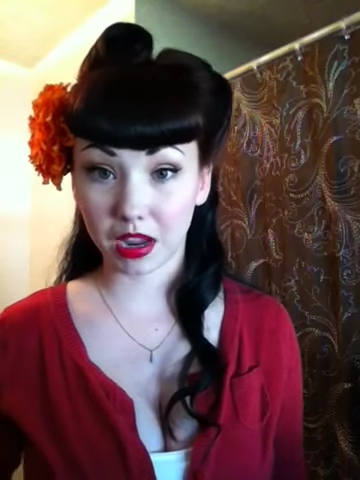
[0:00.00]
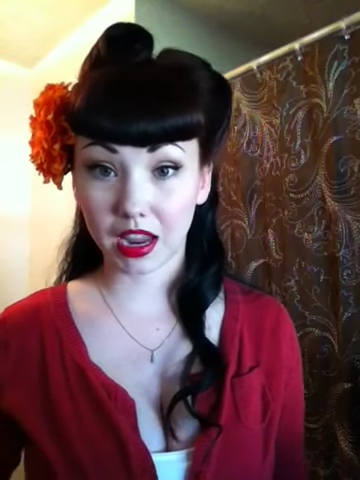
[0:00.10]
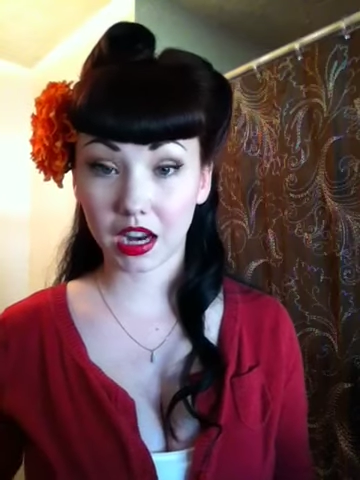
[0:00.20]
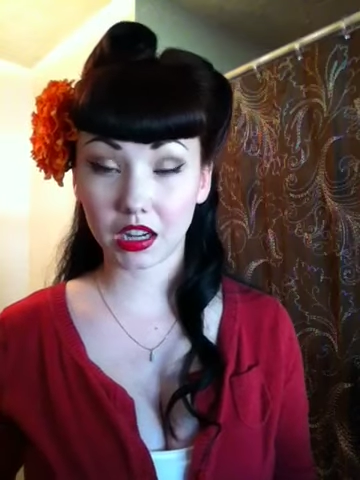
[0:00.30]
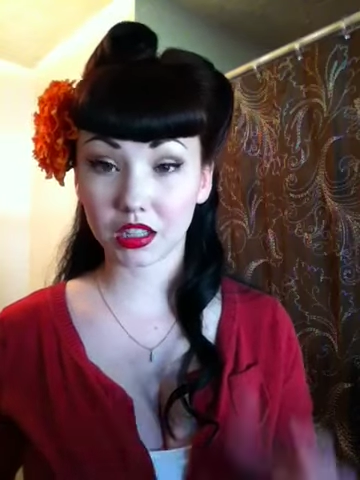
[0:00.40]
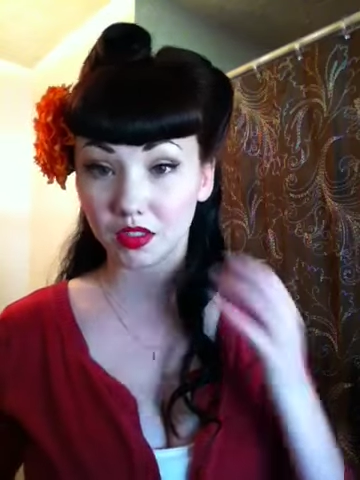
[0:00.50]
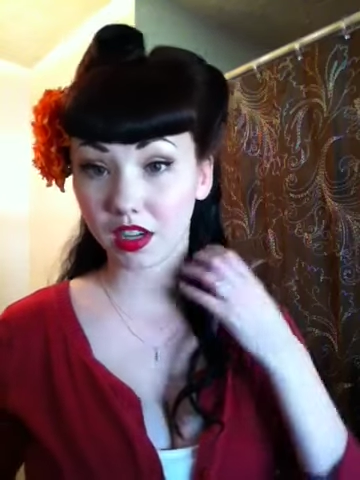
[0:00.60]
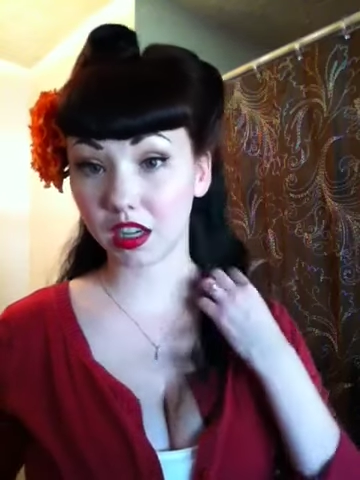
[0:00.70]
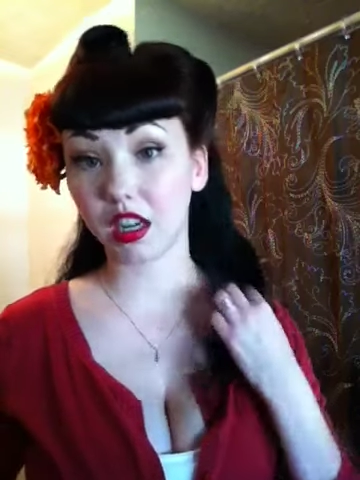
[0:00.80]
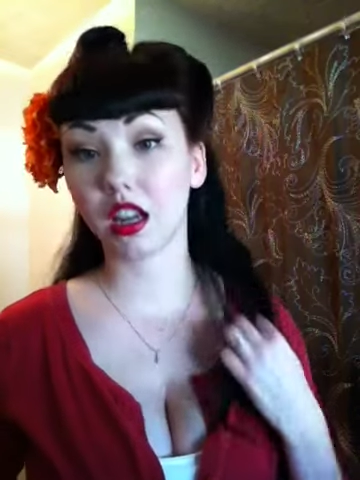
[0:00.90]
My hair is
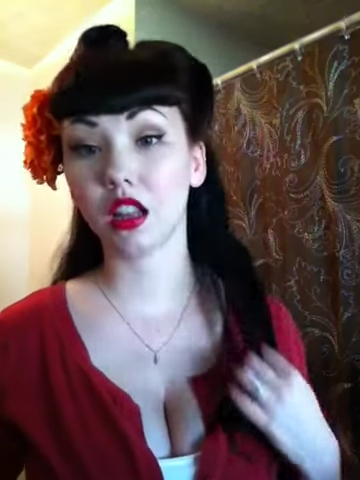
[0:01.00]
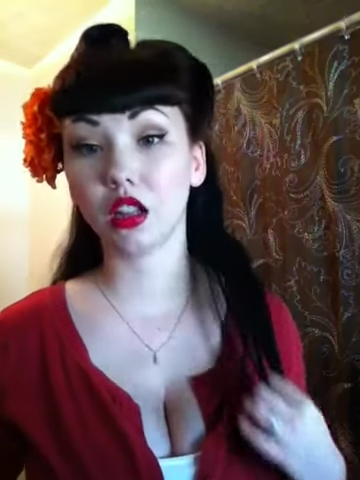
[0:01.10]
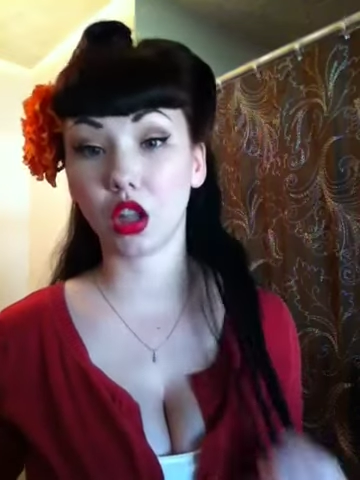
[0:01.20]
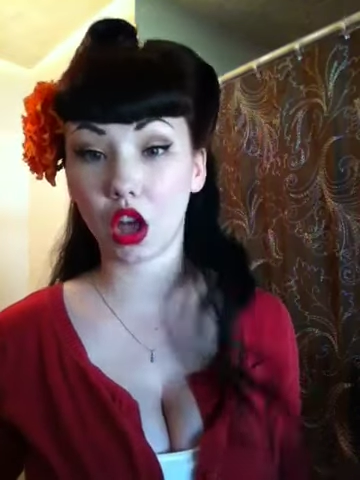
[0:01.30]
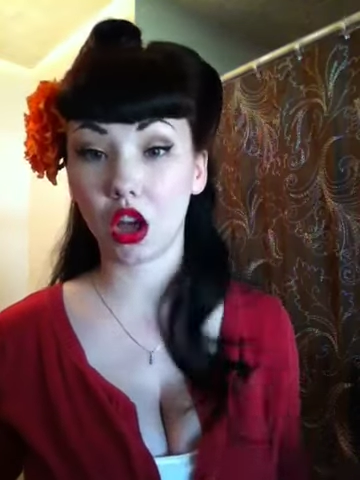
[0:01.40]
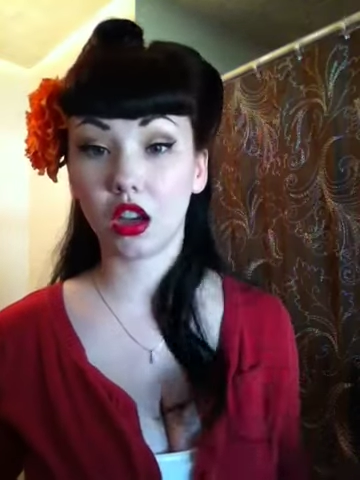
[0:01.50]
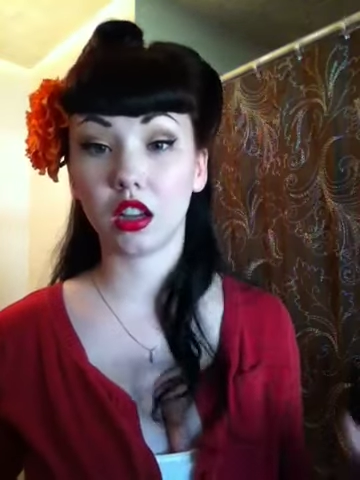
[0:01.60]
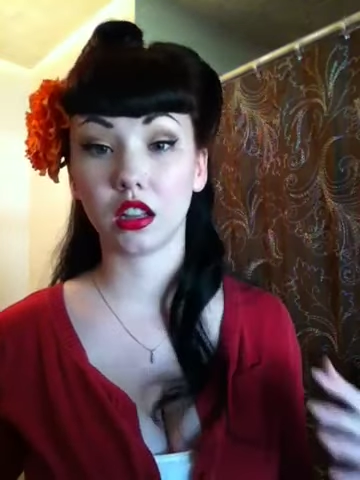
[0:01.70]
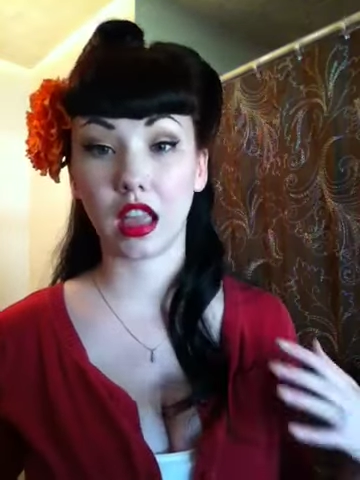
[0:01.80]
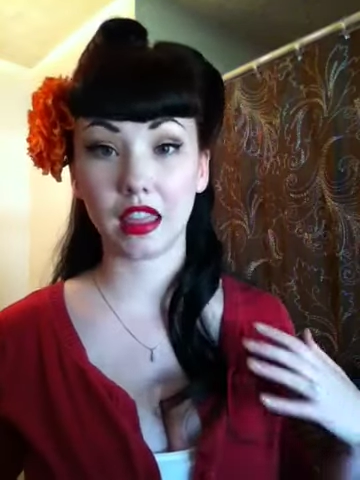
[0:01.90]
very
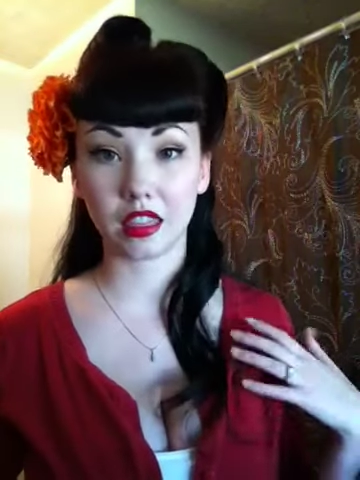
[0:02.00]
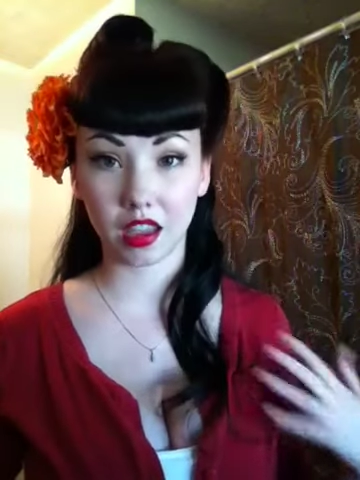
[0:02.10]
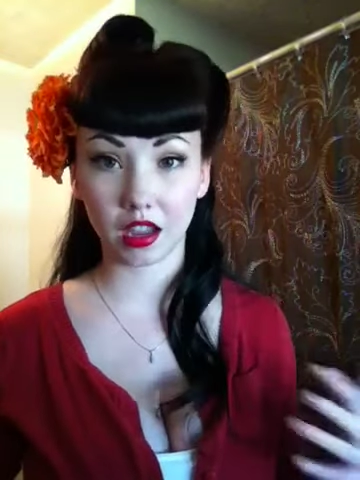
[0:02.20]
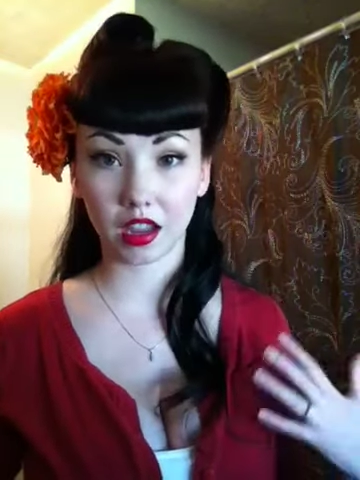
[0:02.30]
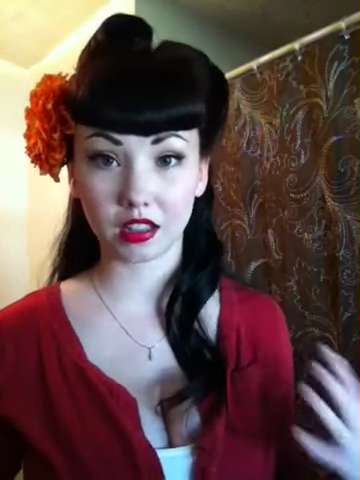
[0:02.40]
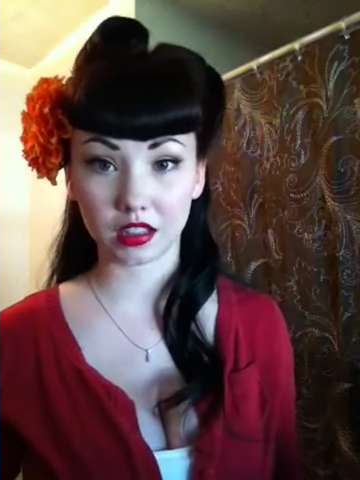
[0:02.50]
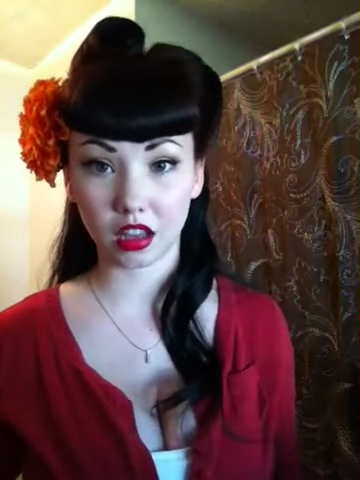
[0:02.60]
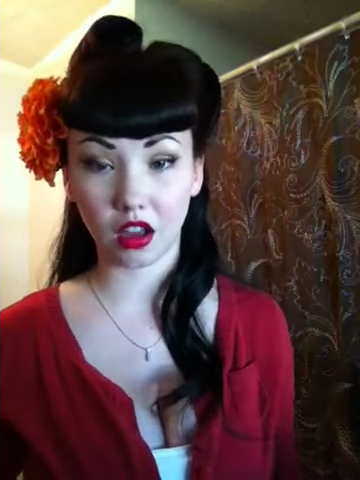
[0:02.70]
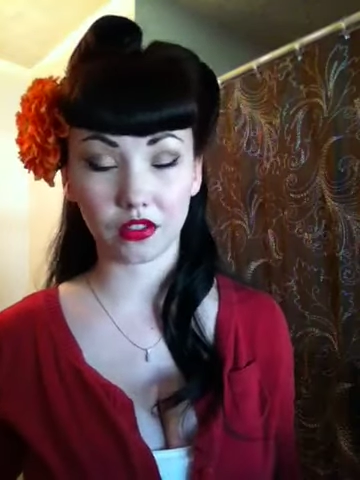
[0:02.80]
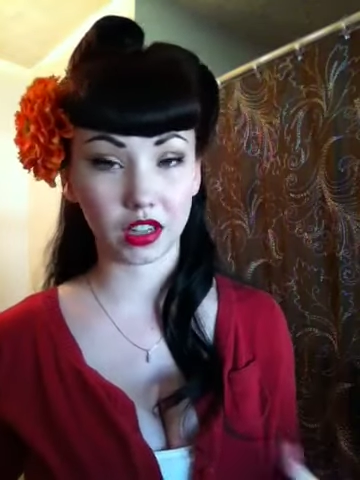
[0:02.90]
long and thick and
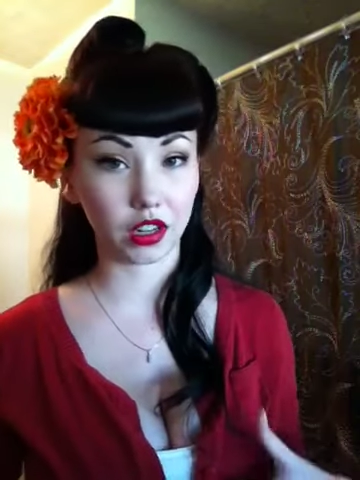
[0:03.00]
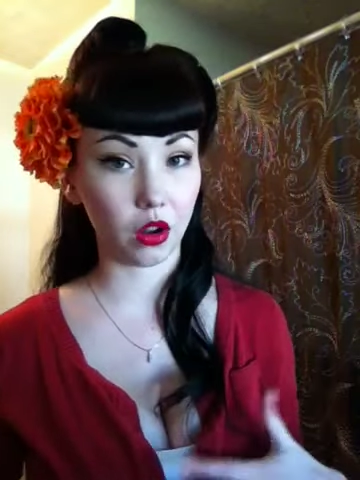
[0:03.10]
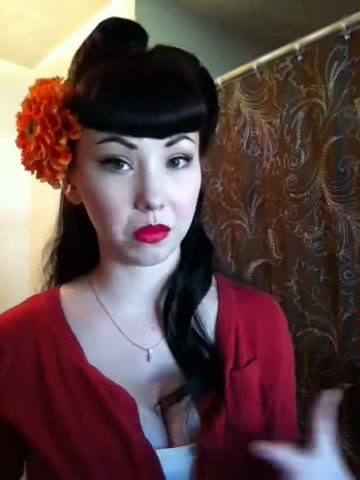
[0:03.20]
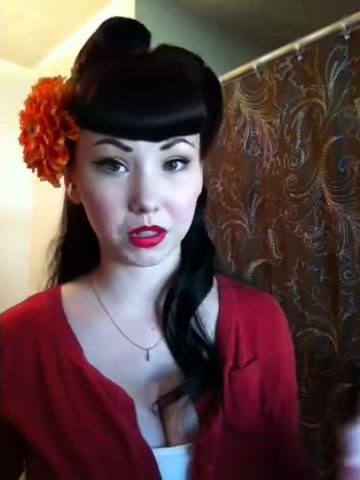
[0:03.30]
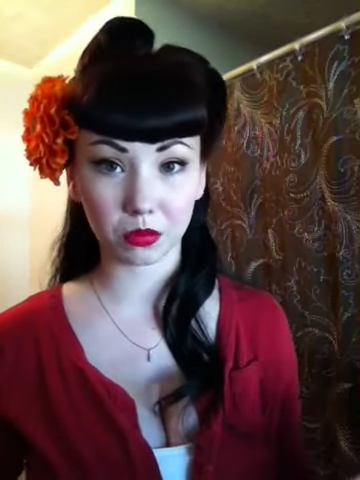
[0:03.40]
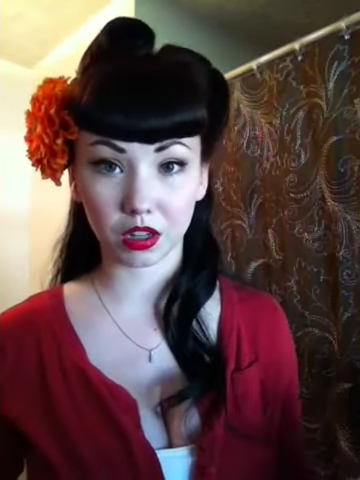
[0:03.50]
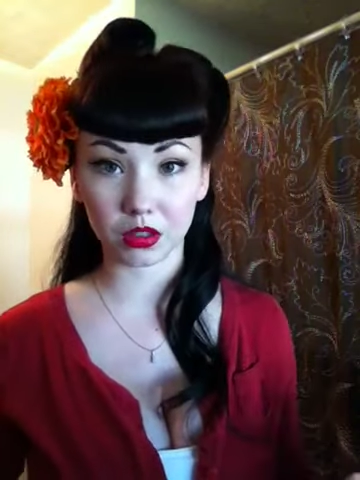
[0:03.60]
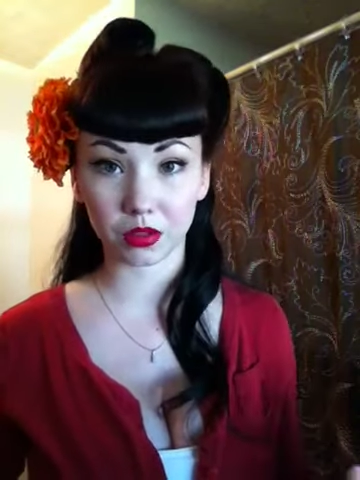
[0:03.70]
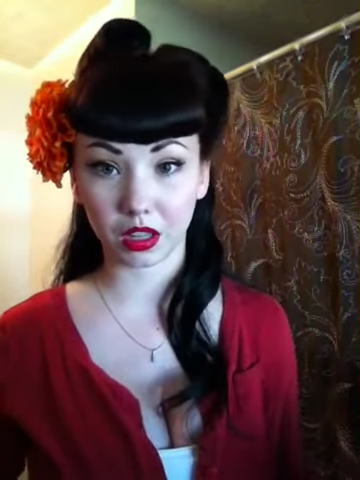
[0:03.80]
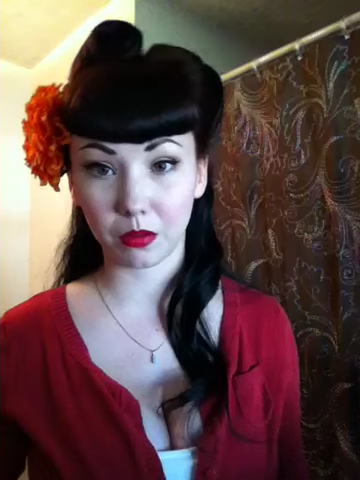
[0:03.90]
soft, and it always
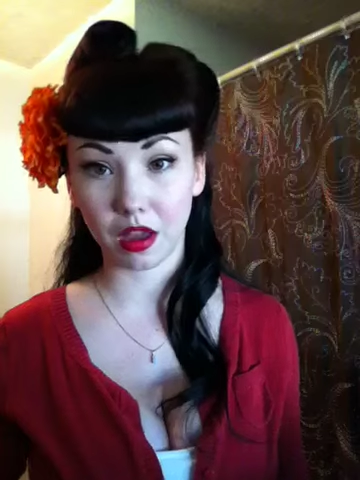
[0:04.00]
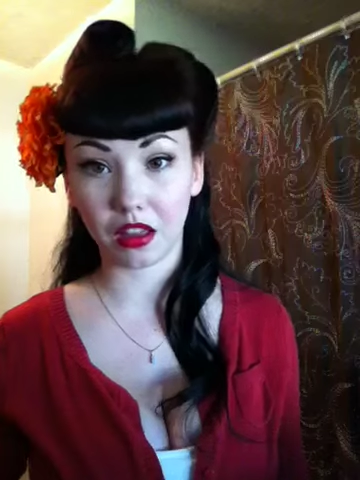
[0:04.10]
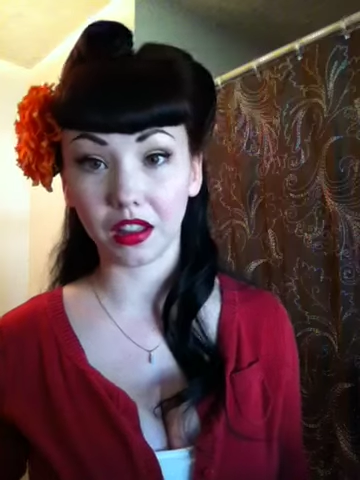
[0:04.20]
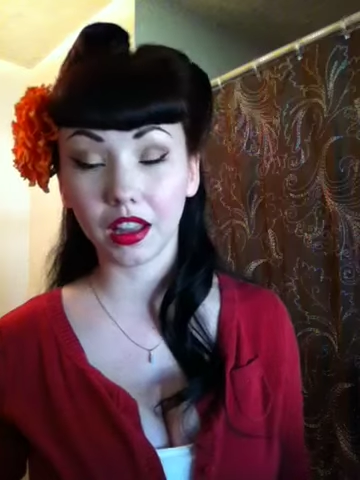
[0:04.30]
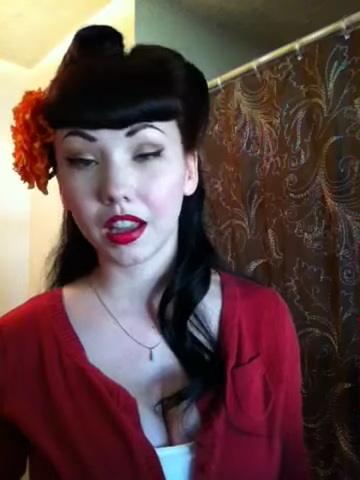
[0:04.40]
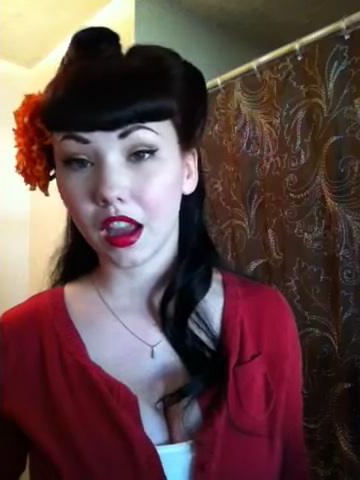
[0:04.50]
works really well.